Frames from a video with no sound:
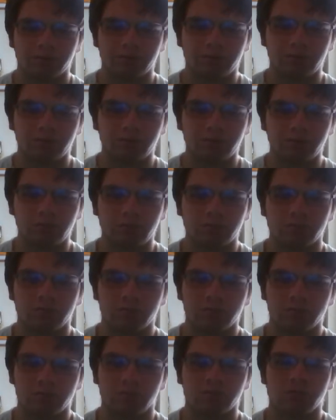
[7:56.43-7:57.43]

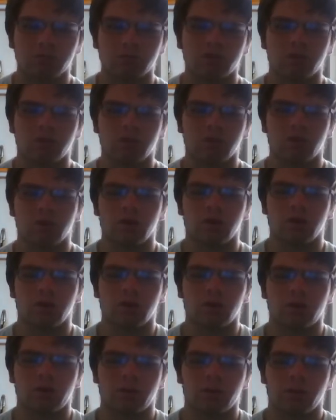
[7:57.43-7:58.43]

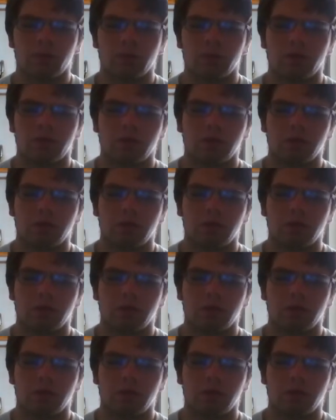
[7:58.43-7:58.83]
No one is speaking in this clip.